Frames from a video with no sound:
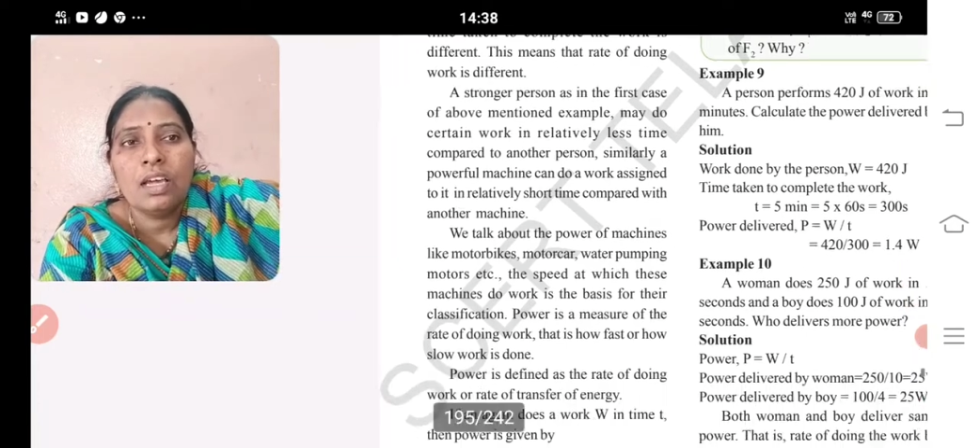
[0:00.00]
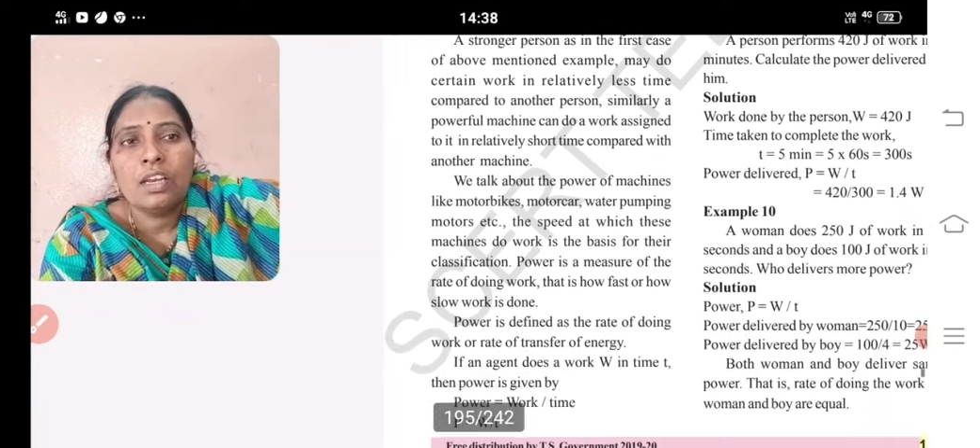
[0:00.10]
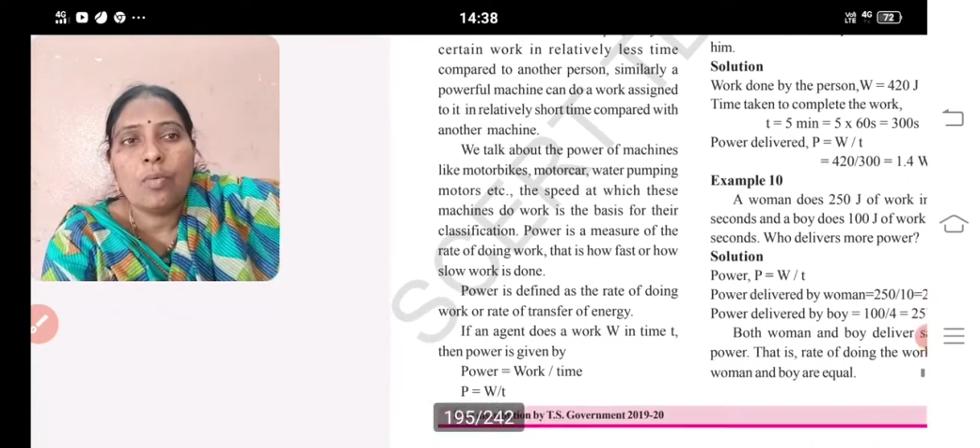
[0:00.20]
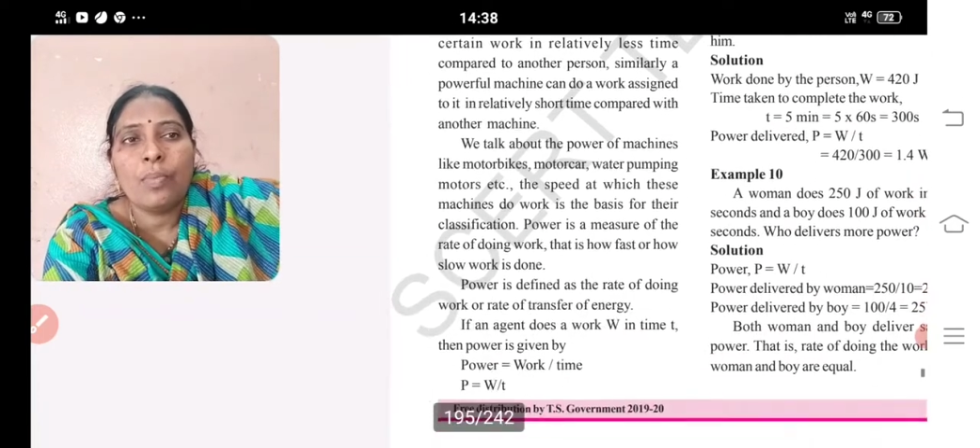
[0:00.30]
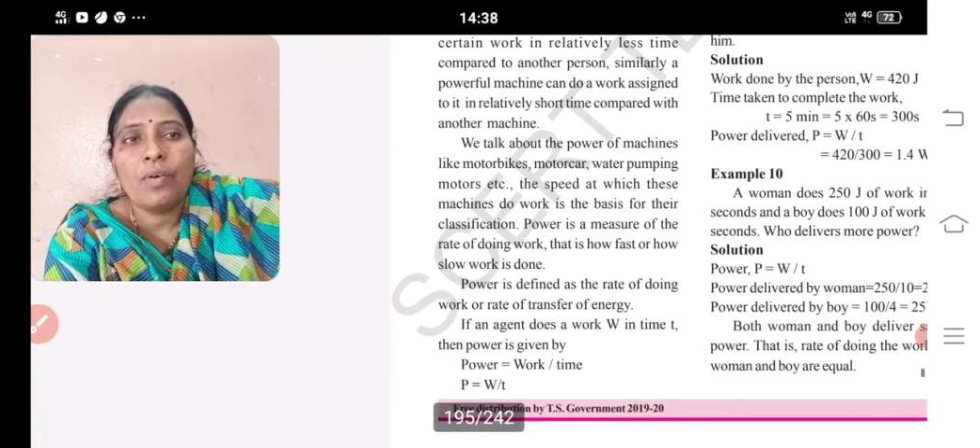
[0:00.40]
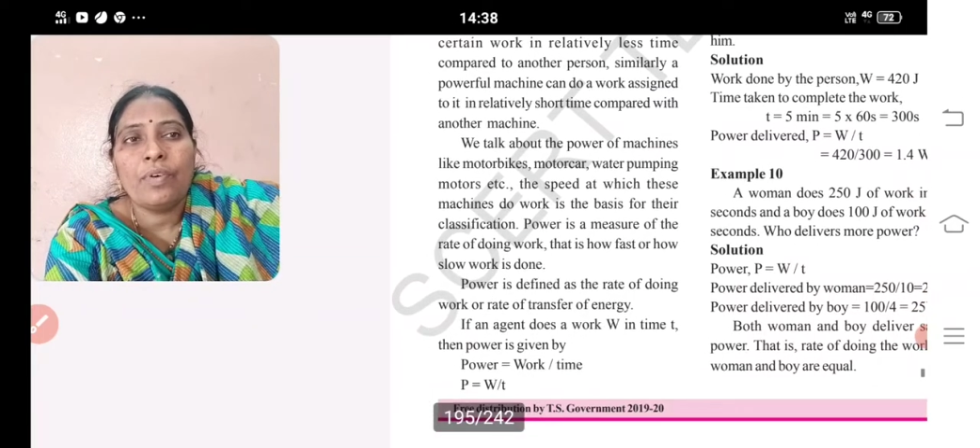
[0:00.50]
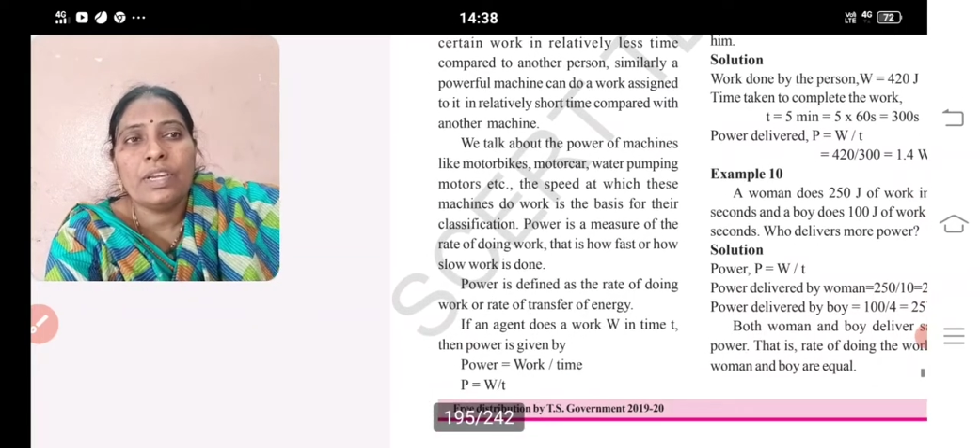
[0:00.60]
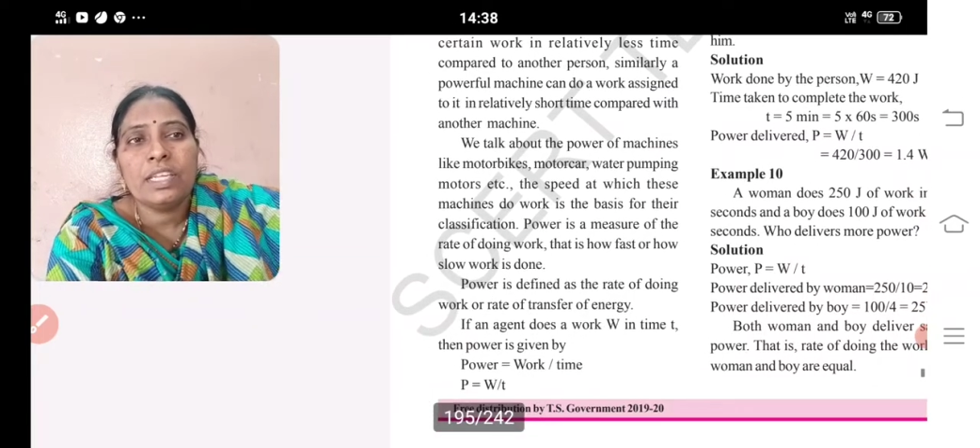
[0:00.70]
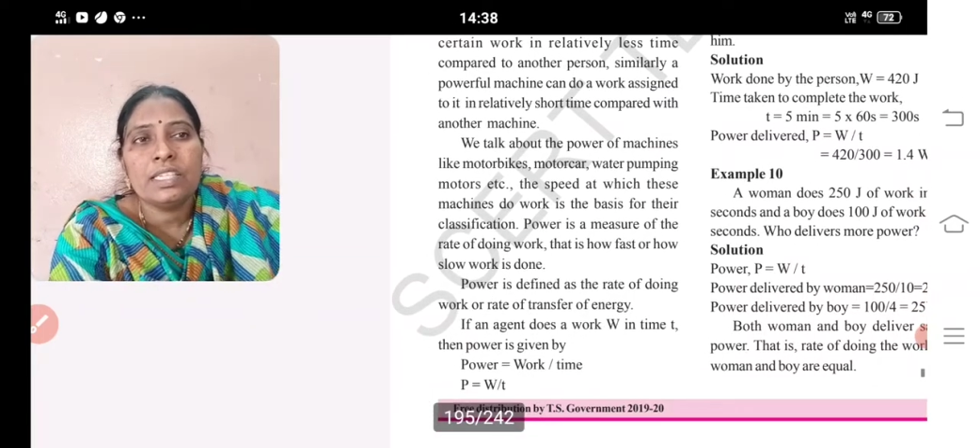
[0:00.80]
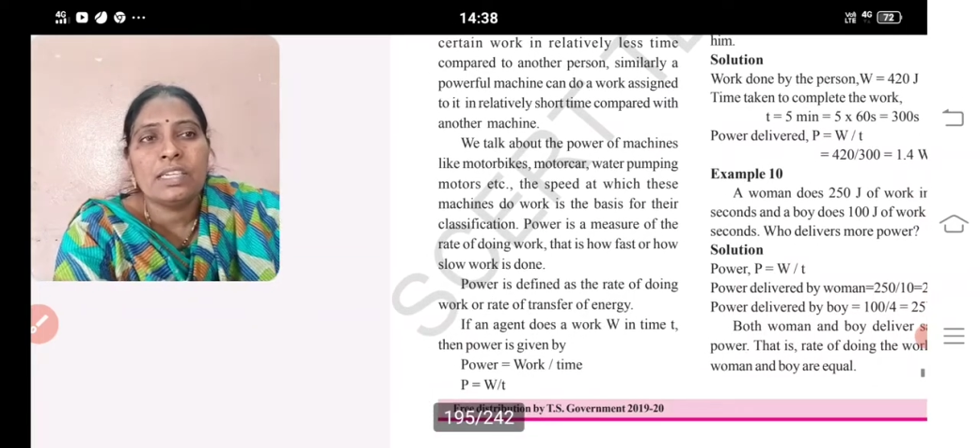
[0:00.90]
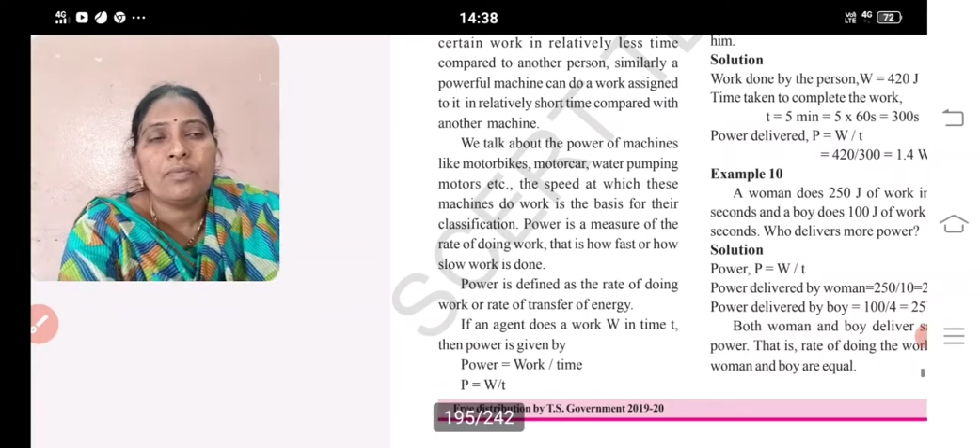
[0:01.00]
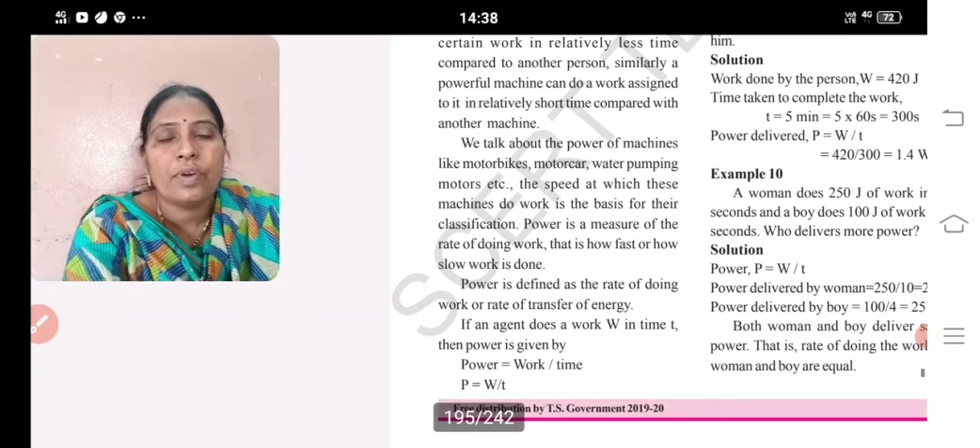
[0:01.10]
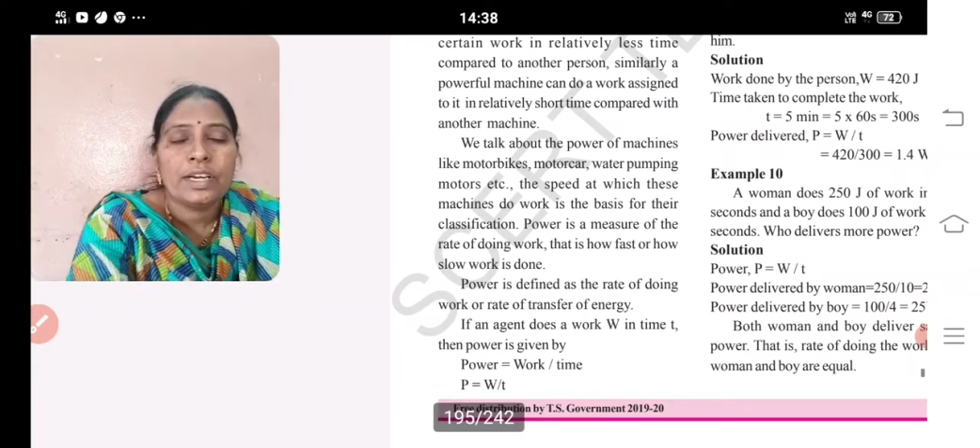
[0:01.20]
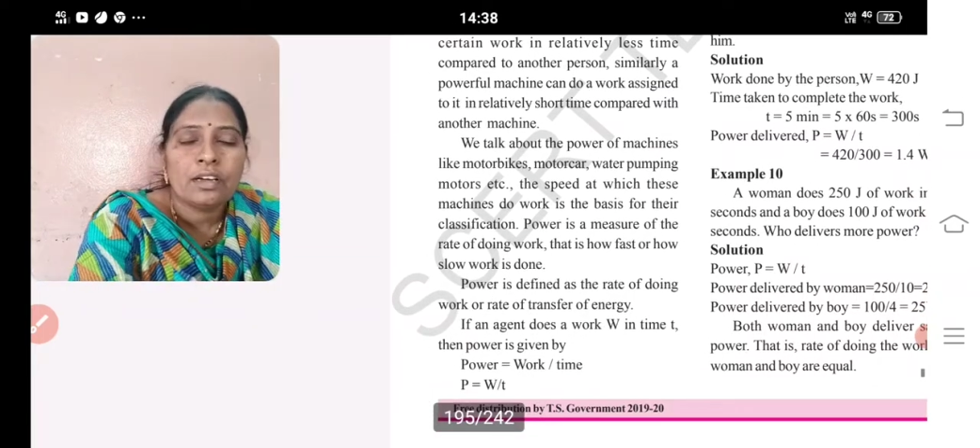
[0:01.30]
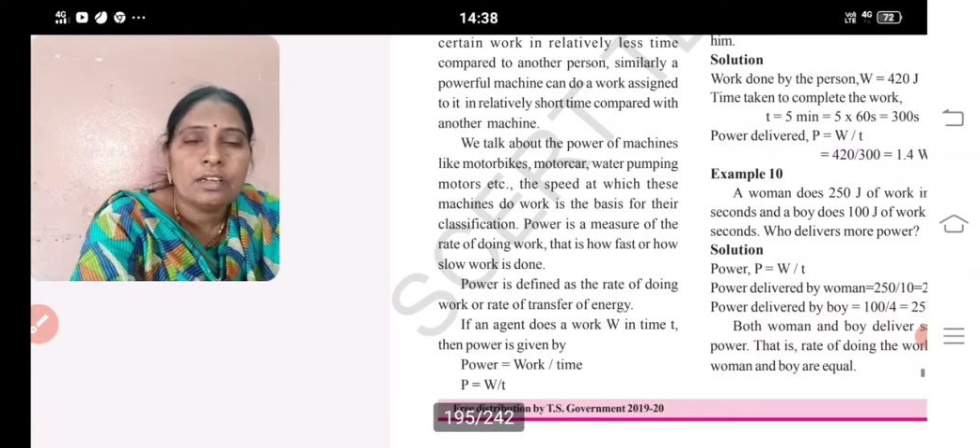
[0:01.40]
Now power is
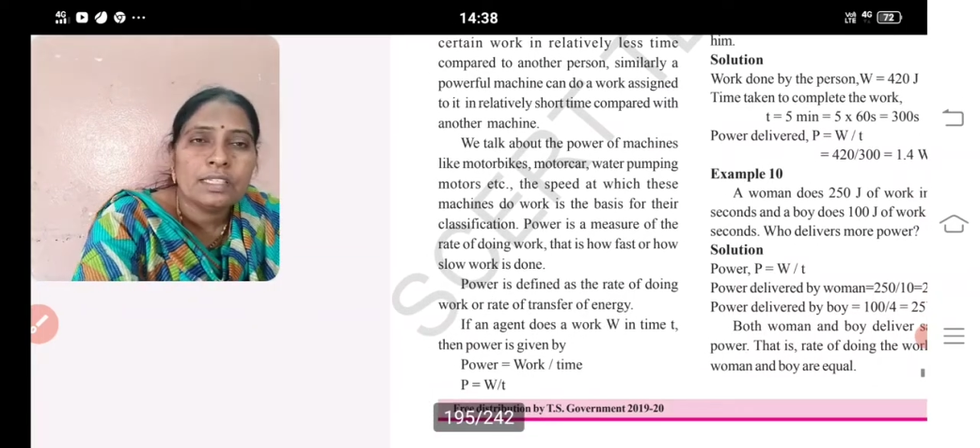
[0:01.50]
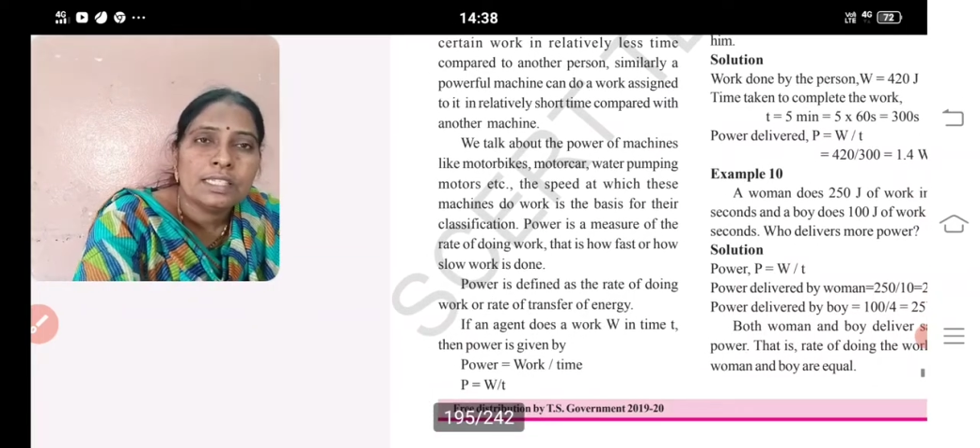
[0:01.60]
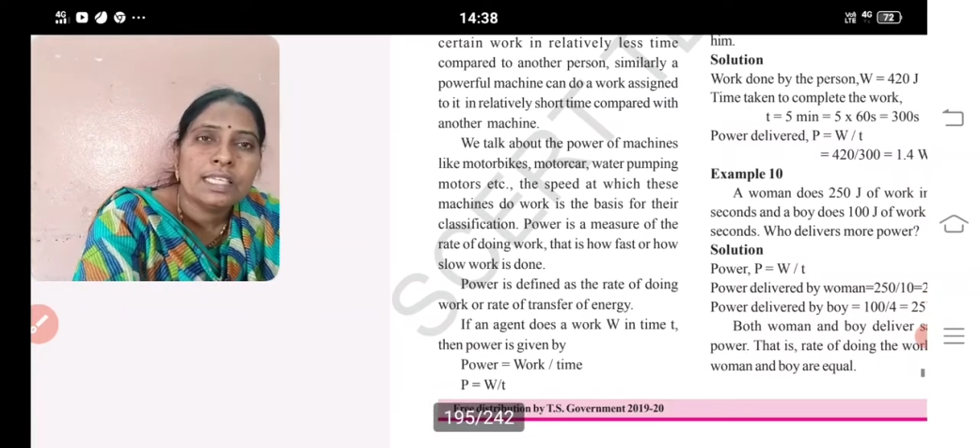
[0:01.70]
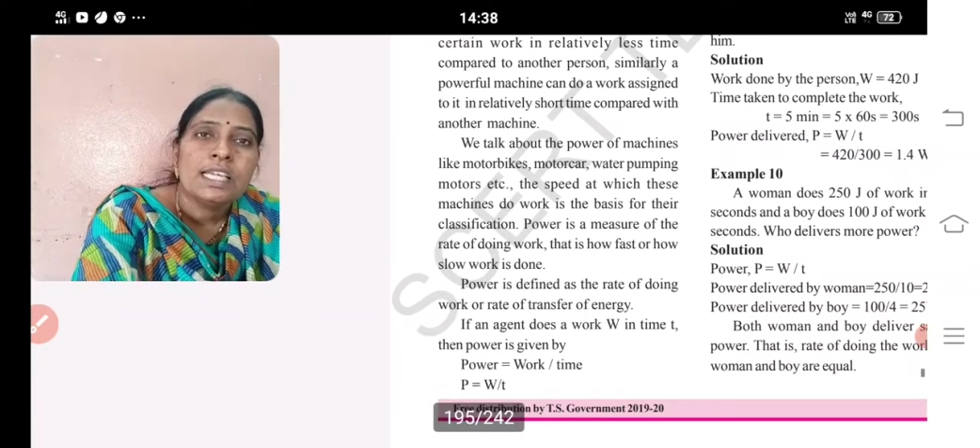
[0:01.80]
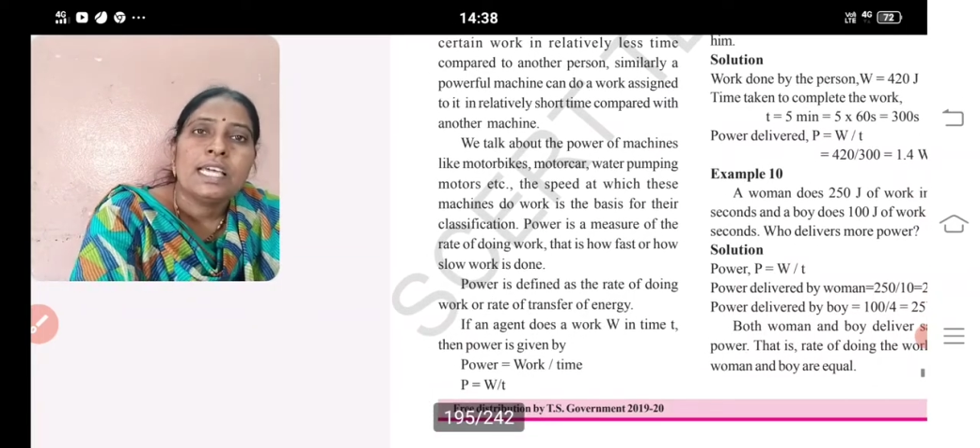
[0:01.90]
defined as